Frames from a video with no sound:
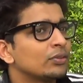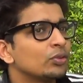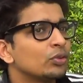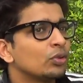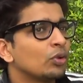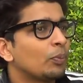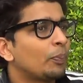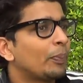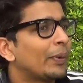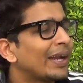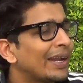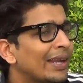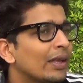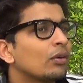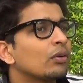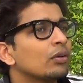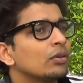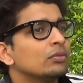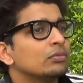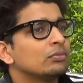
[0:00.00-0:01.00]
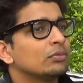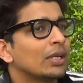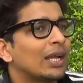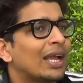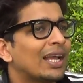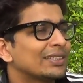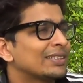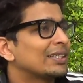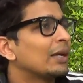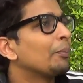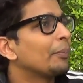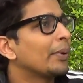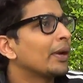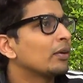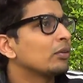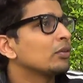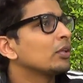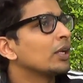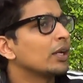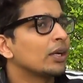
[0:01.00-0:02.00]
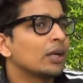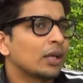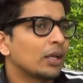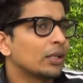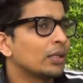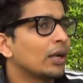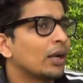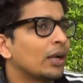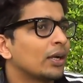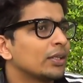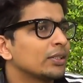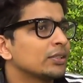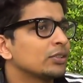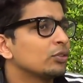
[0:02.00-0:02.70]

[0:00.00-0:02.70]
you know, pretty good as compared to the other IITs.